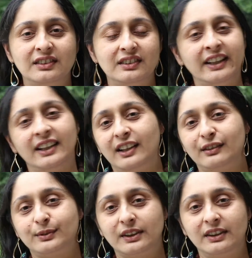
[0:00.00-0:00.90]
They love
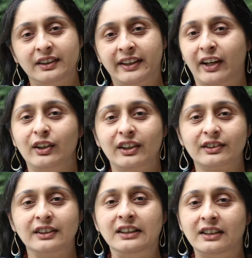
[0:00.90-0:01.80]
regular
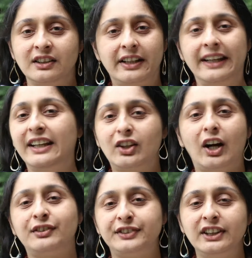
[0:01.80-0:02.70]
tea,
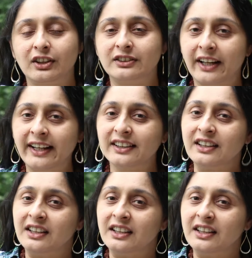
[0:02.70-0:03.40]
coffee or drink,